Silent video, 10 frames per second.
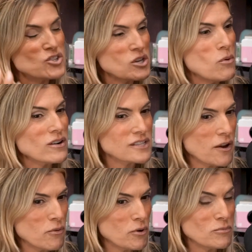she walked out
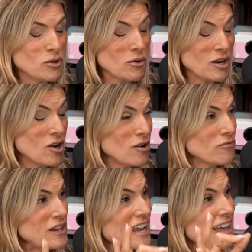of the room to go get
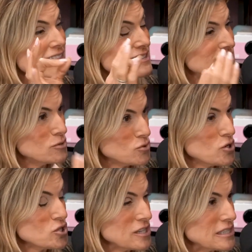coffee. And this
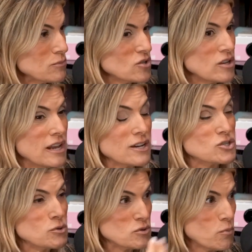nutritionist that was on
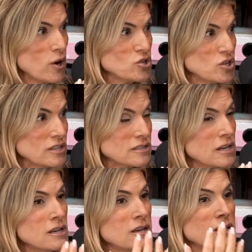next, who was precious,
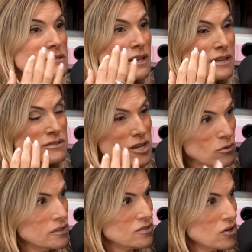said,
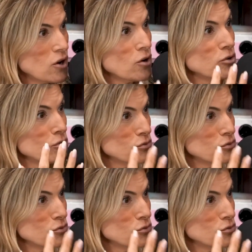don't listen to her. You